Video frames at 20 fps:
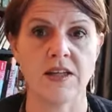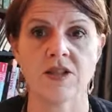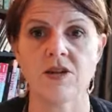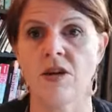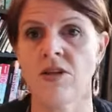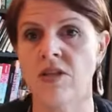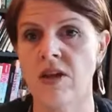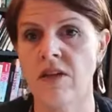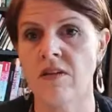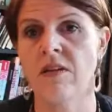So I
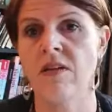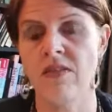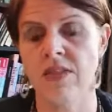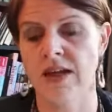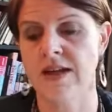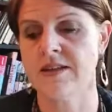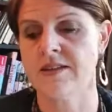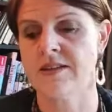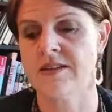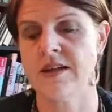think
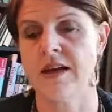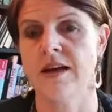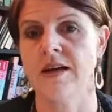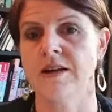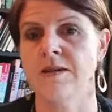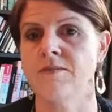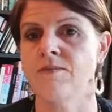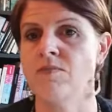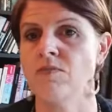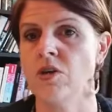that's,
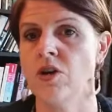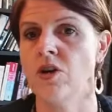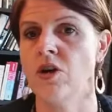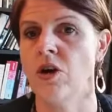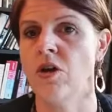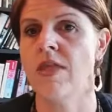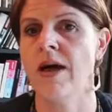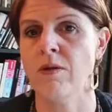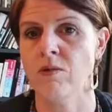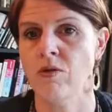
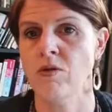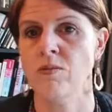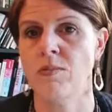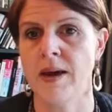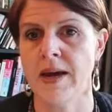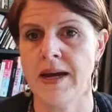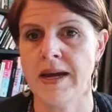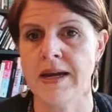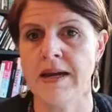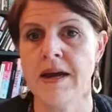that would
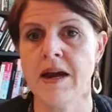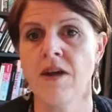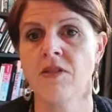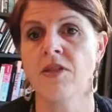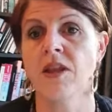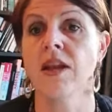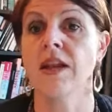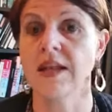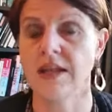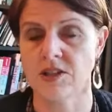be
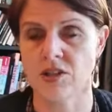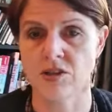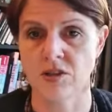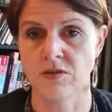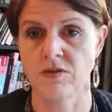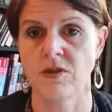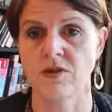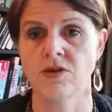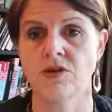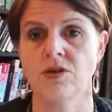the lesser
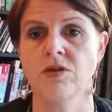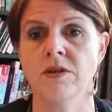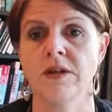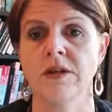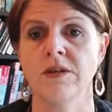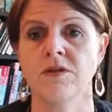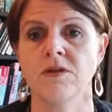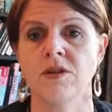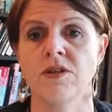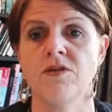of the two
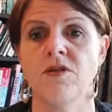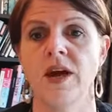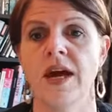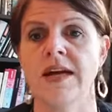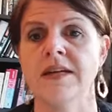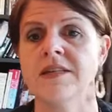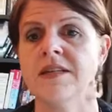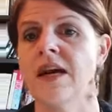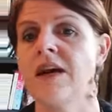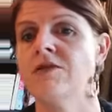evils if you
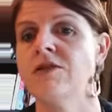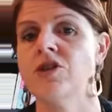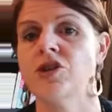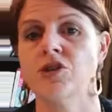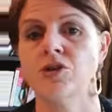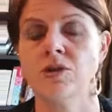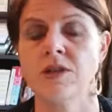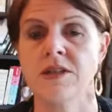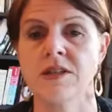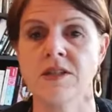had to have a
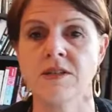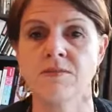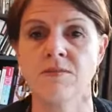choice.